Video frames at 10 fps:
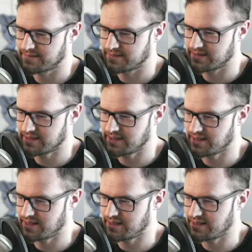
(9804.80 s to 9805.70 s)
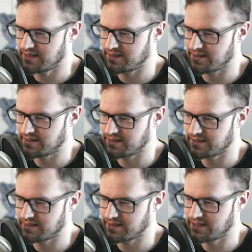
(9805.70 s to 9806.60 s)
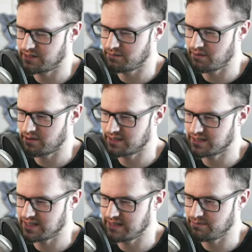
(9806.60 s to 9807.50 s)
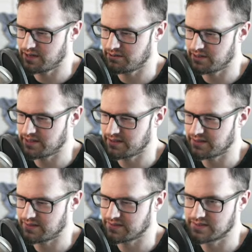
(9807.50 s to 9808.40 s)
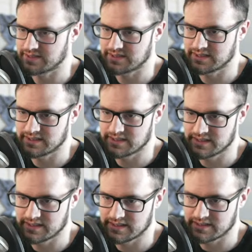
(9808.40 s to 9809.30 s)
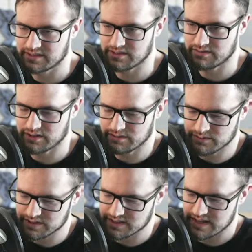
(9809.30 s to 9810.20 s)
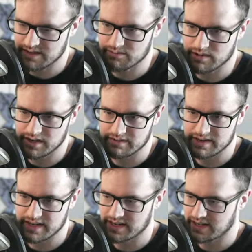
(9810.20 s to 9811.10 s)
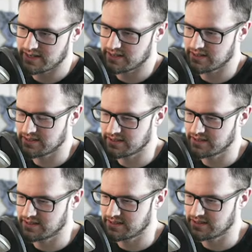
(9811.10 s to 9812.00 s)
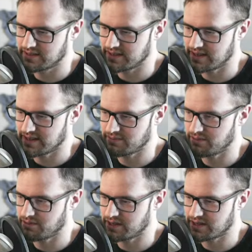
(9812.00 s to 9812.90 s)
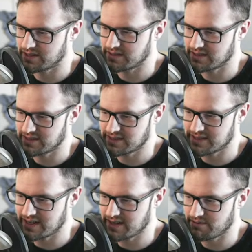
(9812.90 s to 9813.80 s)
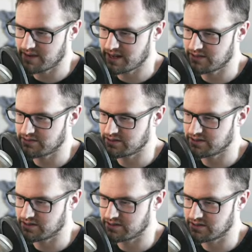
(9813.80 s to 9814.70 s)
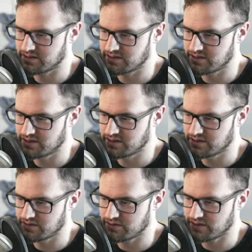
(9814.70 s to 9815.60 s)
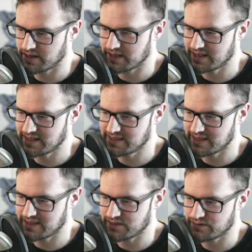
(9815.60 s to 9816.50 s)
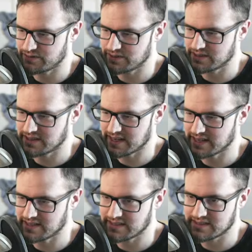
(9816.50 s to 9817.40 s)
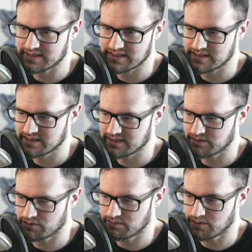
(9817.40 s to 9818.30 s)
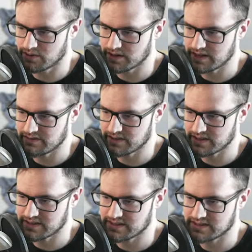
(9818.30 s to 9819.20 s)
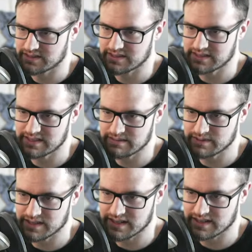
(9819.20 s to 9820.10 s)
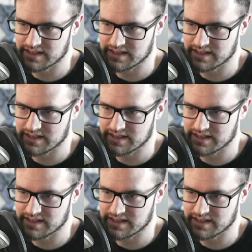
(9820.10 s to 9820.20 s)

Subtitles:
And then here, we want it to keep going. So the volume will stay 1 right here. And we want it to stay around for at least another full second or more even, because it seems like